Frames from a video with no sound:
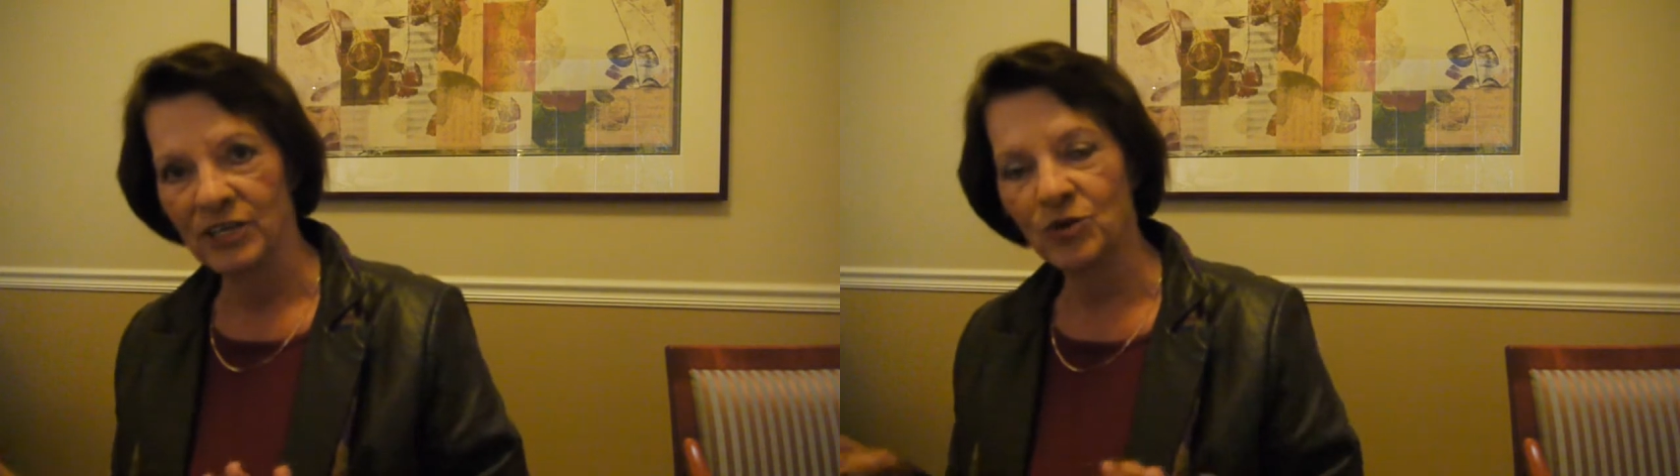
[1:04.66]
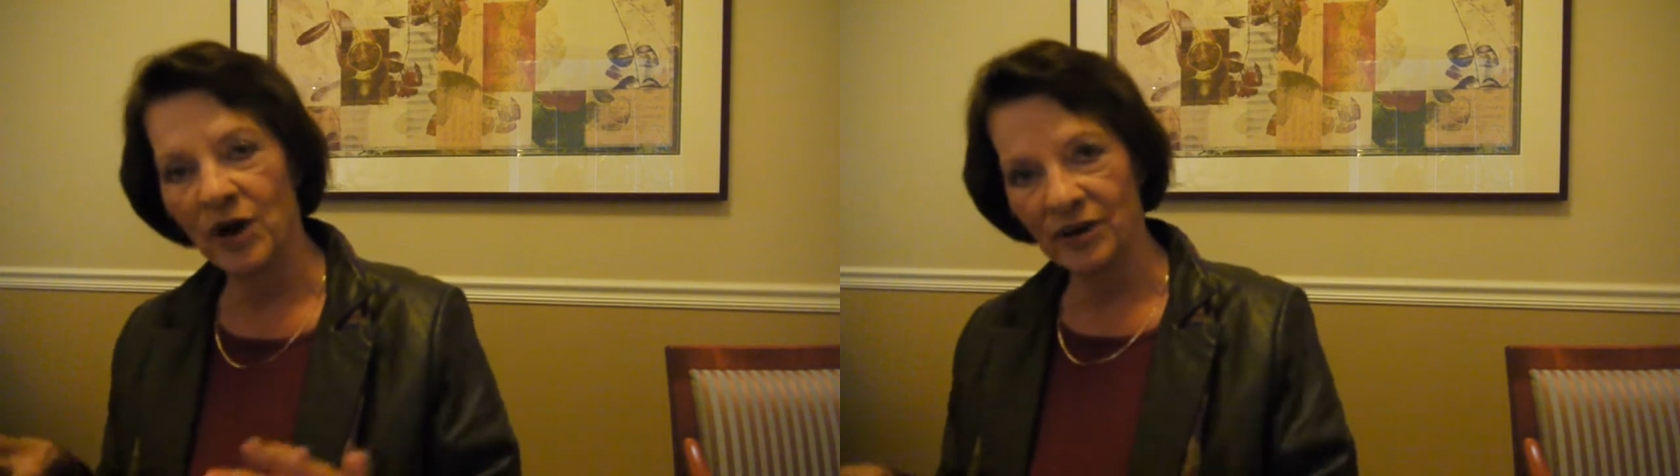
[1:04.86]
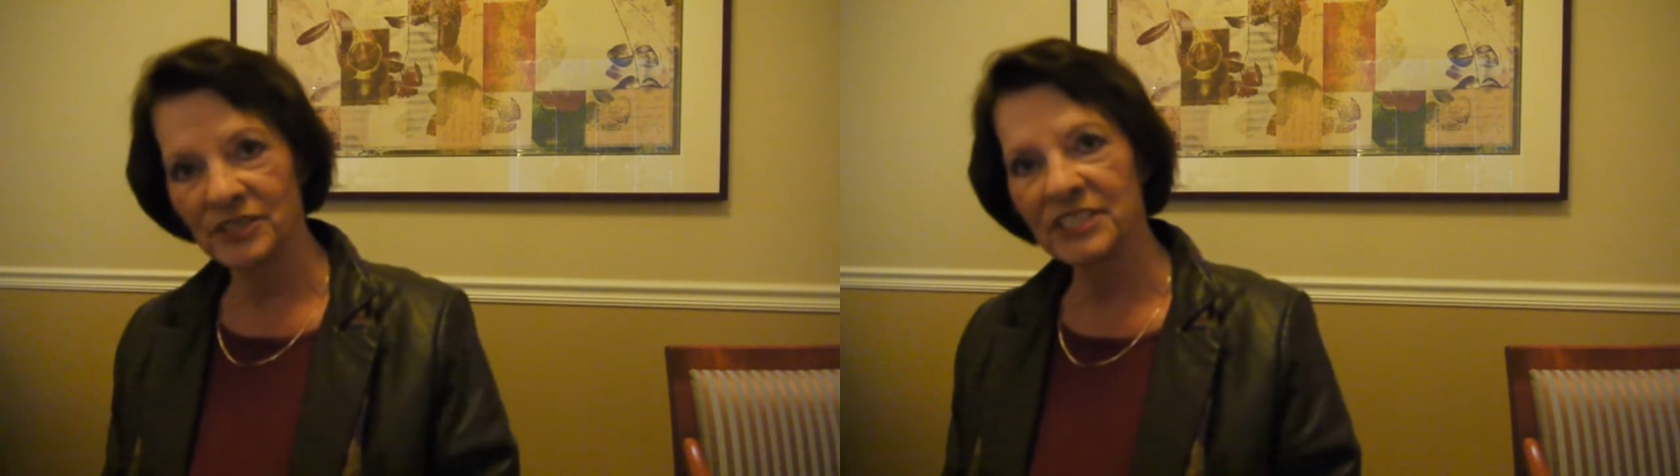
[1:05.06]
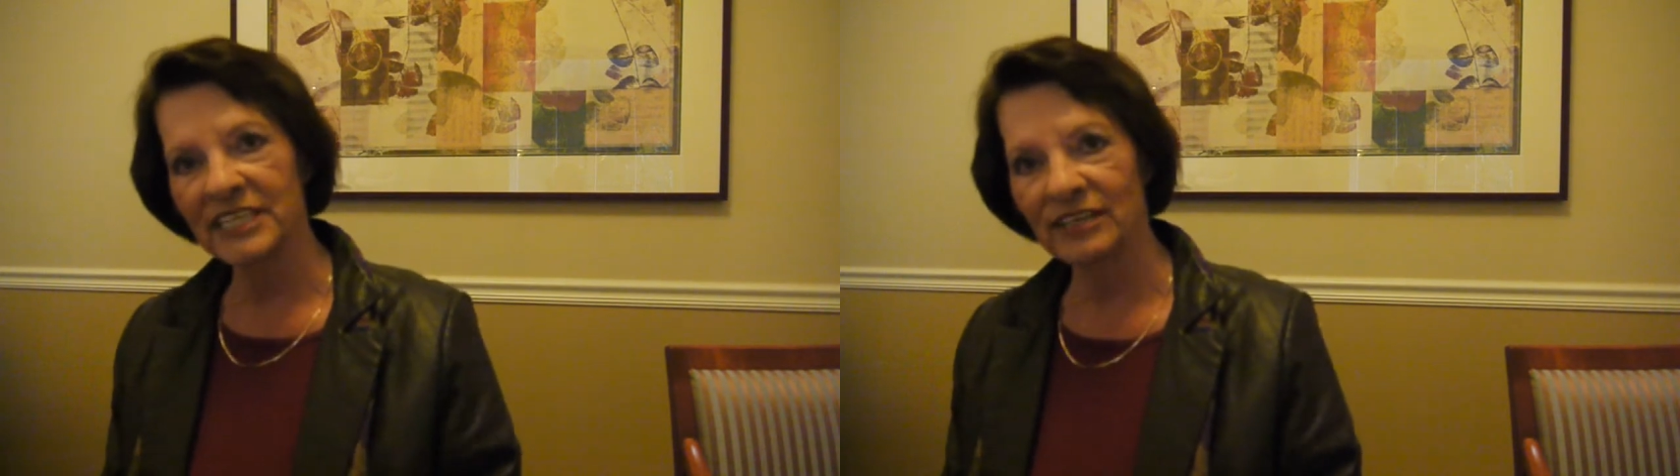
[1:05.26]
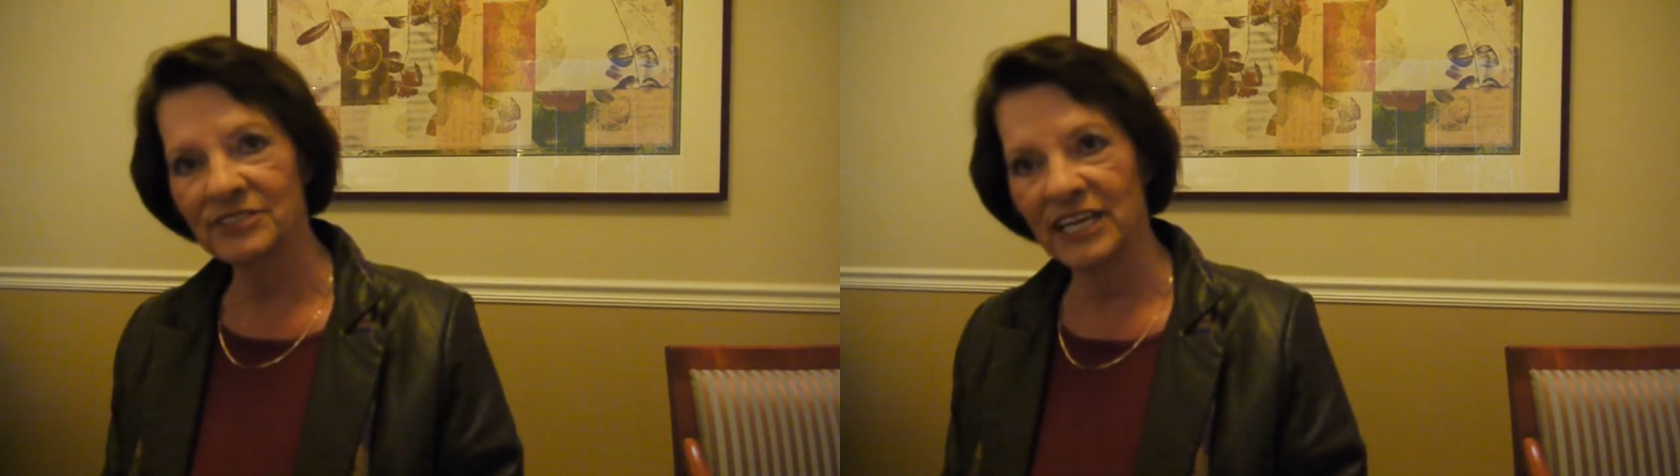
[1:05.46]
You are in the
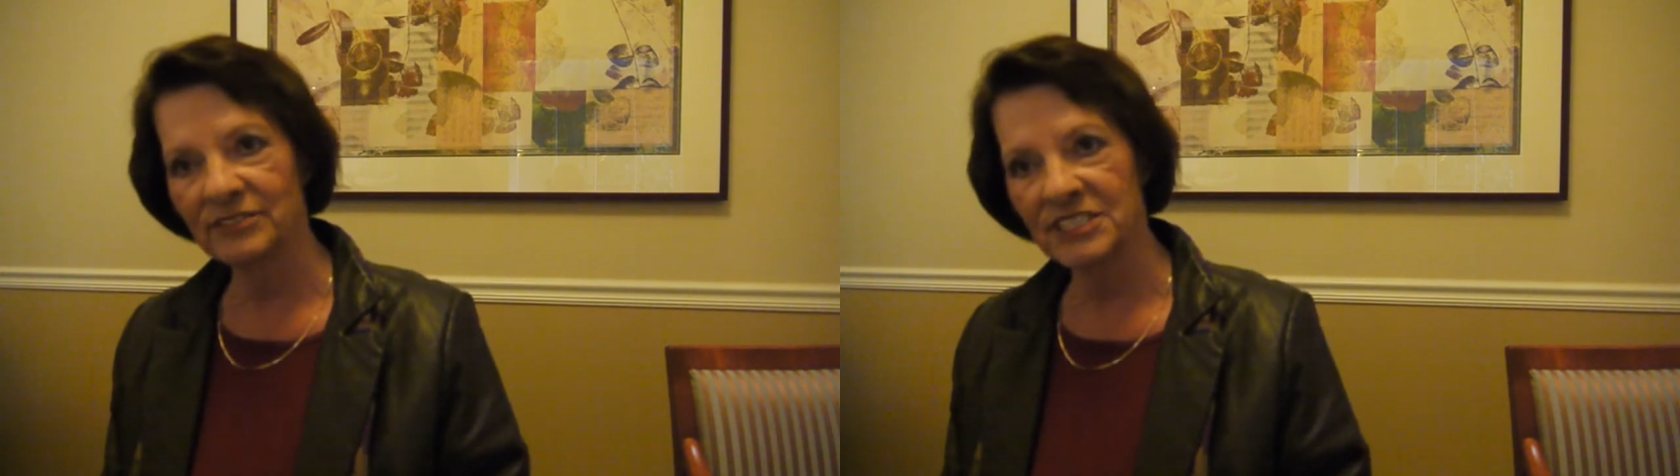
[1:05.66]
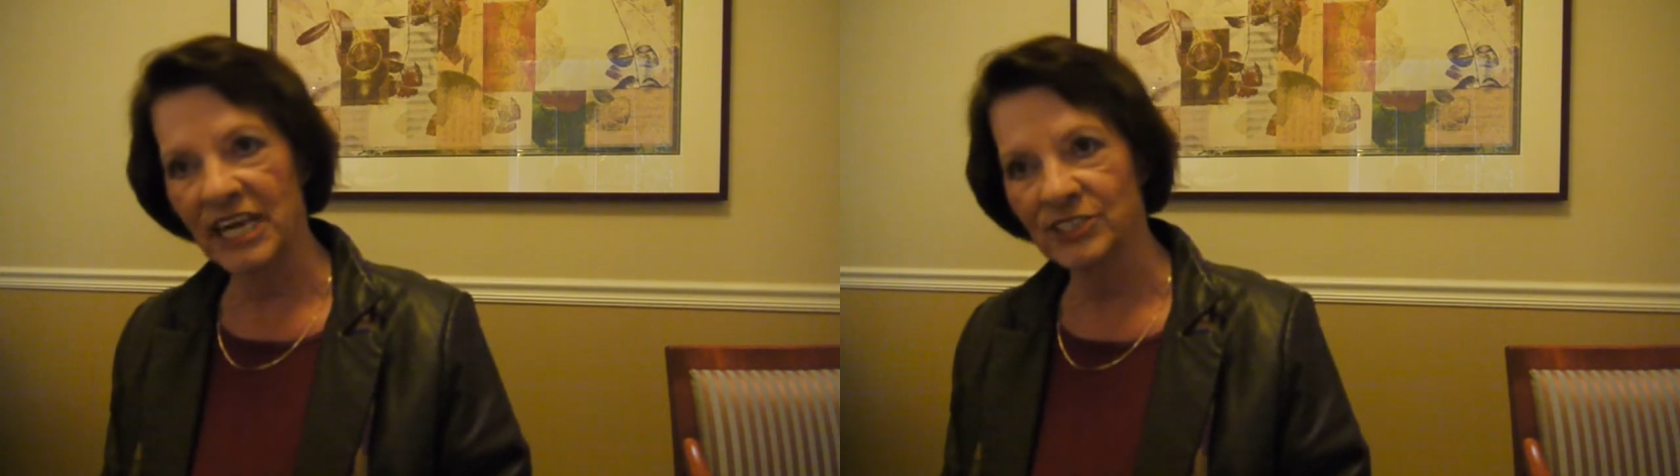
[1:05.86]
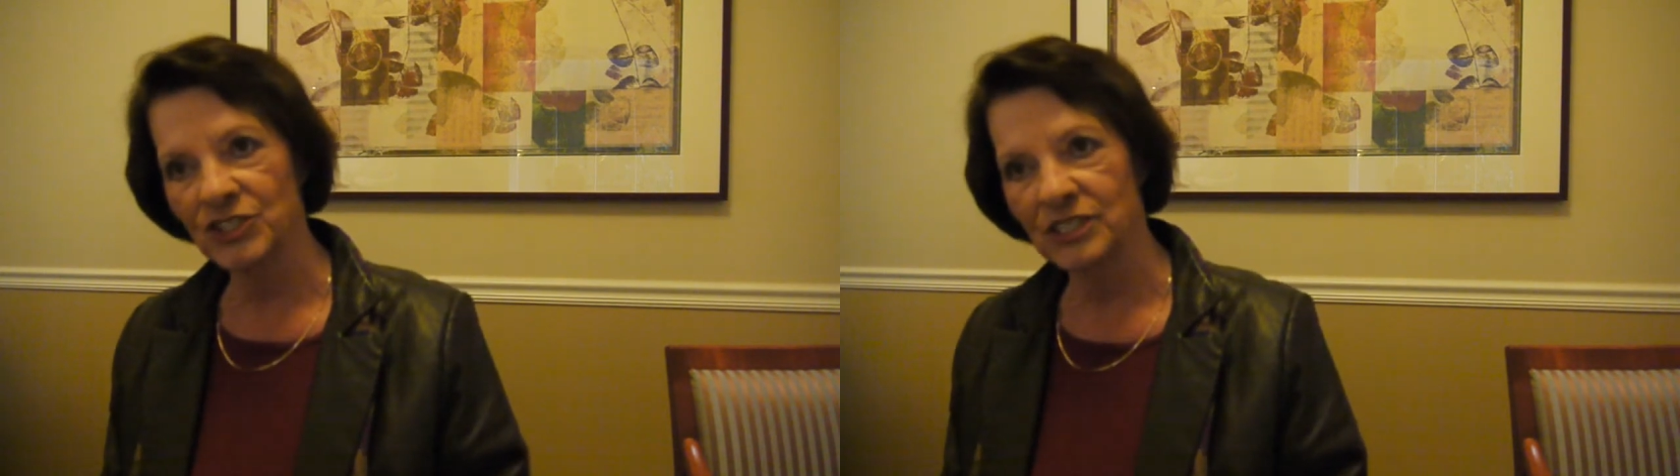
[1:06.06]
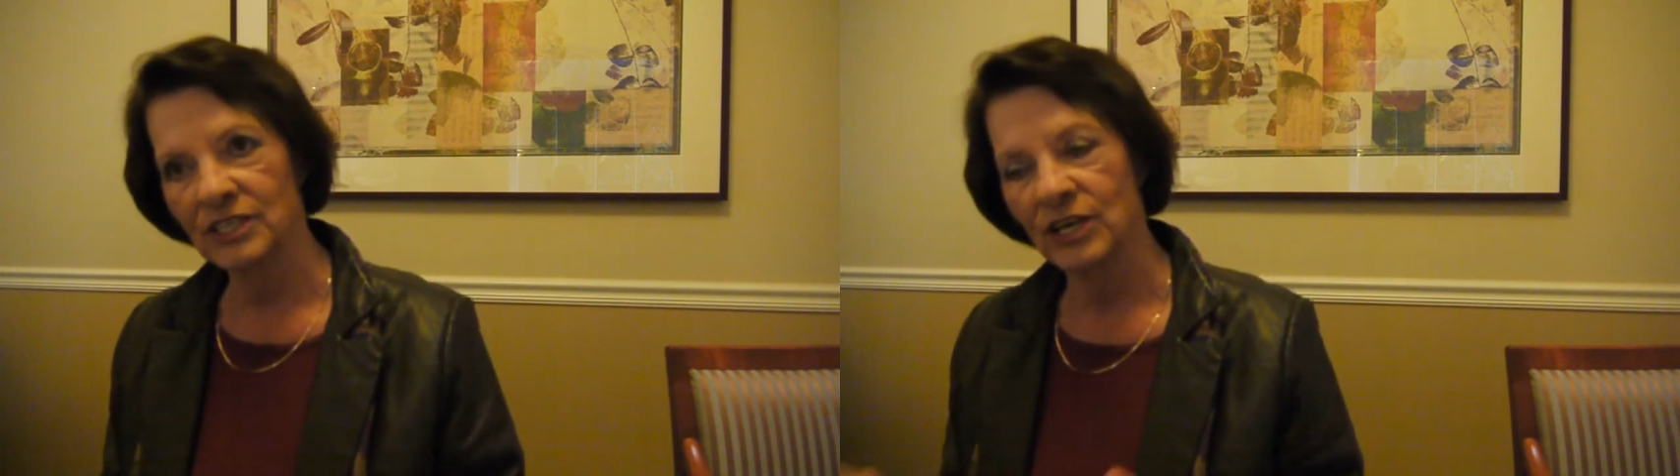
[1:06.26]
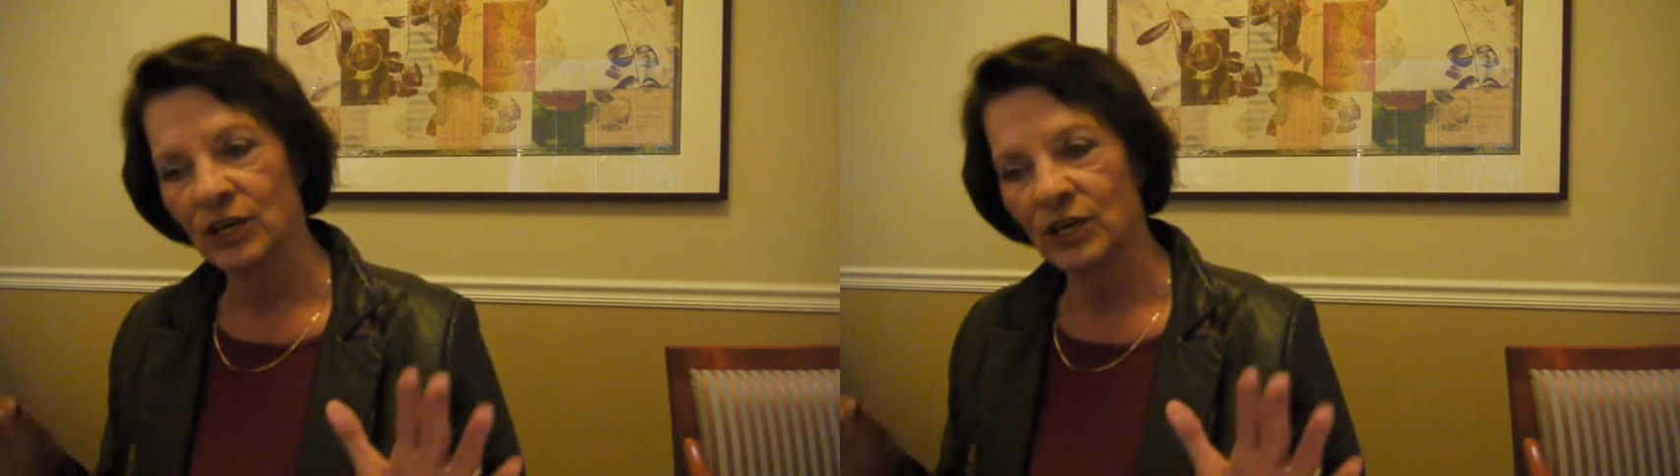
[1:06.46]
downtown section.